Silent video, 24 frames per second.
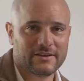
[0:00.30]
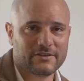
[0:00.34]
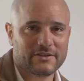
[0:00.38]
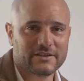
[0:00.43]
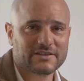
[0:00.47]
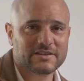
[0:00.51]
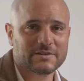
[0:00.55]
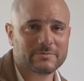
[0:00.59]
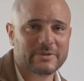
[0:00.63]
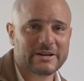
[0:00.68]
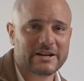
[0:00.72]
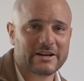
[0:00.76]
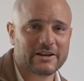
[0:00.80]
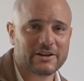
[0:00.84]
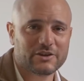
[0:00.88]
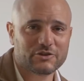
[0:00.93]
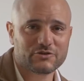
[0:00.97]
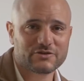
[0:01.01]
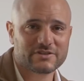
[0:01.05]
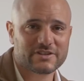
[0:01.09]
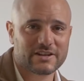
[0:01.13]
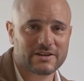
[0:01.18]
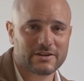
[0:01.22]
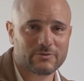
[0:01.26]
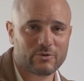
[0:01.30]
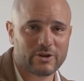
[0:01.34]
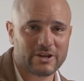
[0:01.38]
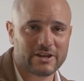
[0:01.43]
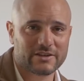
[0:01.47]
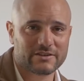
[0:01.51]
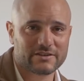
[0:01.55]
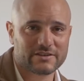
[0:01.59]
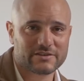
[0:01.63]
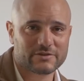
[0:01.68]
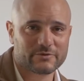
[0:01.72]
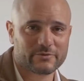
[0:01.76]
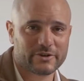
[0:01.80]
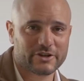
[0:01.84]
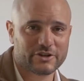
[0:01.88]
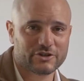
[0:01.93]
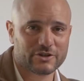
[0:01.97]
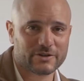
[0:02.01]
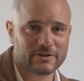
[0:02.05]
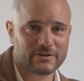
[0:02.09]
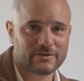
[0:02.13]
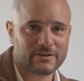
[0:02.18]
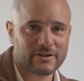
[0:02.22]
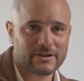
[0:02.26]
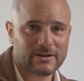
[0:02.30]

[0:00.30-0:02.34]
This has been an interesting week in this region.